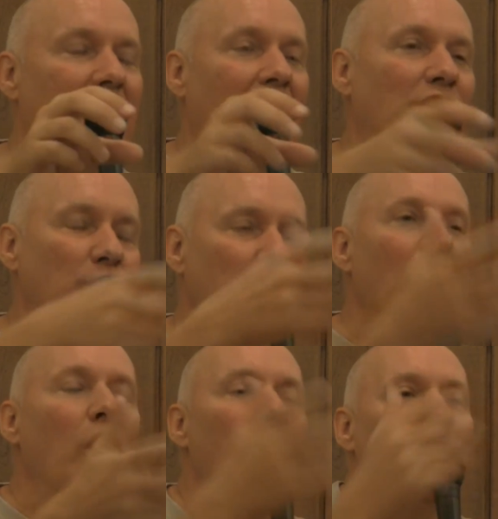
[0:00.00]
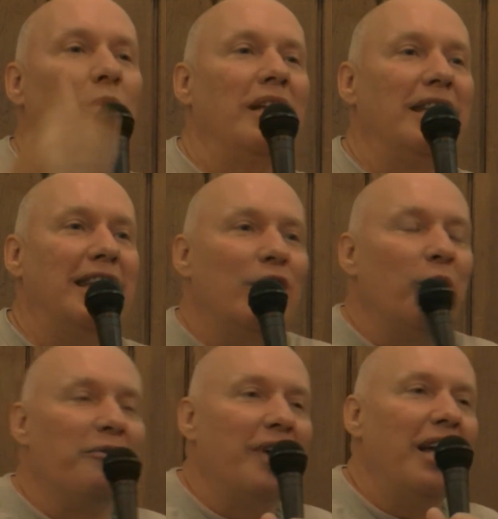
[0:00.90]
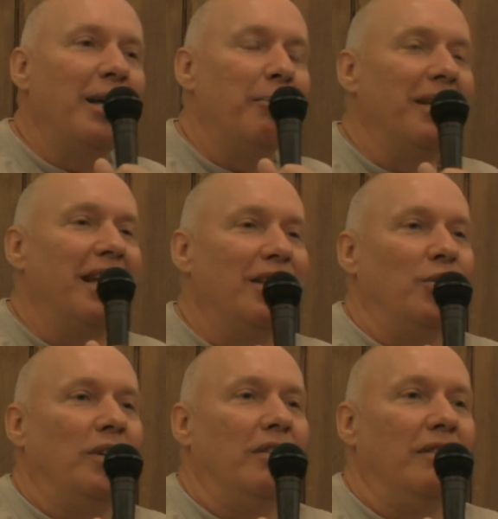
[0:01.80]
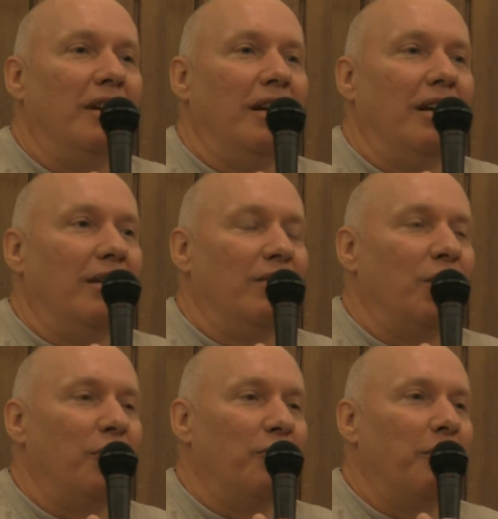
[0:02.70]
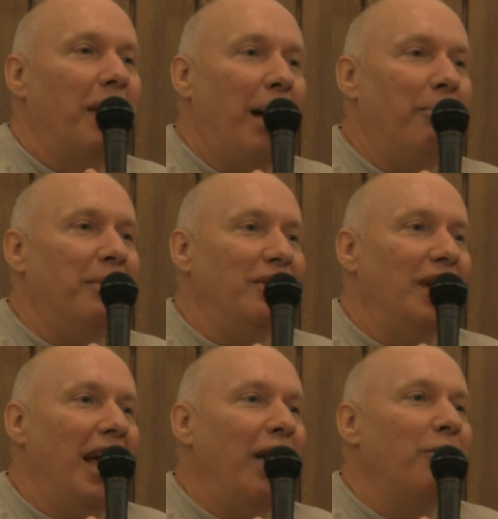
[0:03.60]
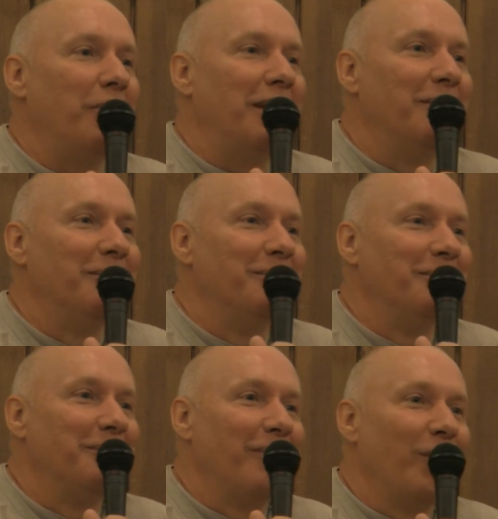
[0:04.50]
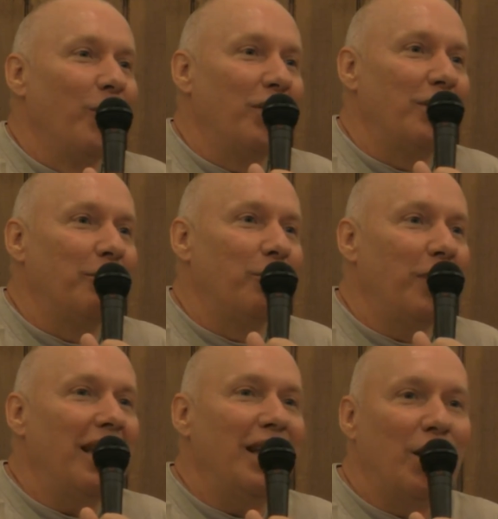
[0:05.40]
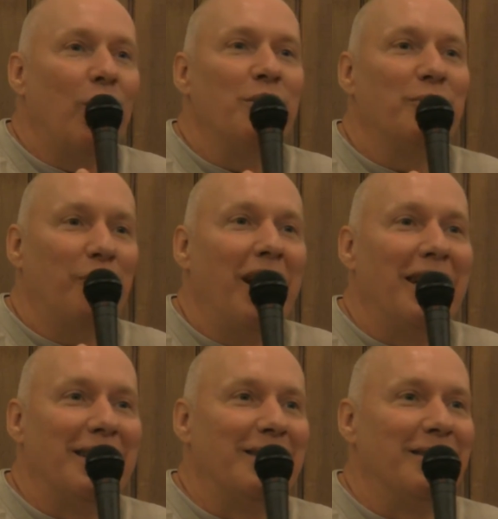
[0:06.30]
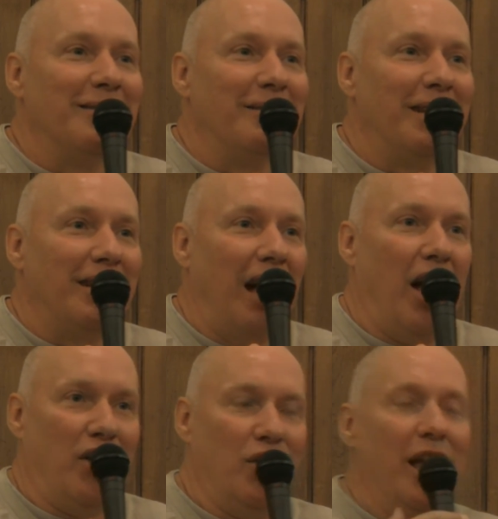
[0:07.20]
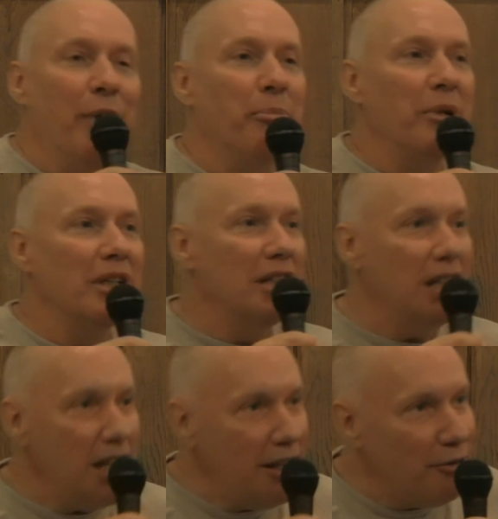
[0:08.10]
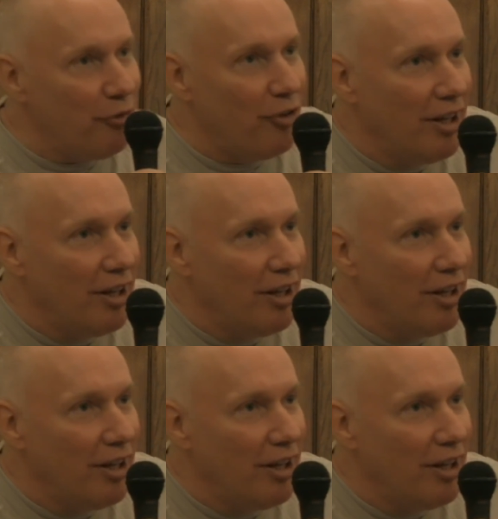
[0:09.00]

and you know that the ego invented it because you can turn from happy to angry with some really close friends. I can't believe